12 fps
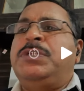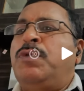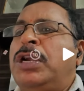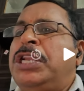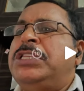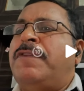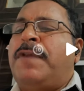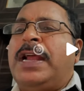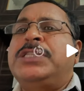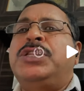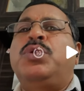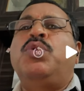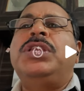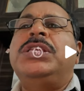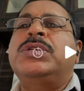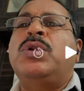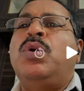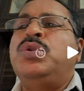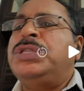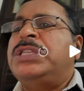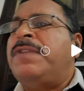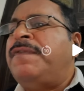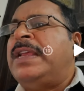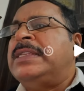what is the flux through this closed
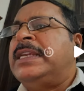surface?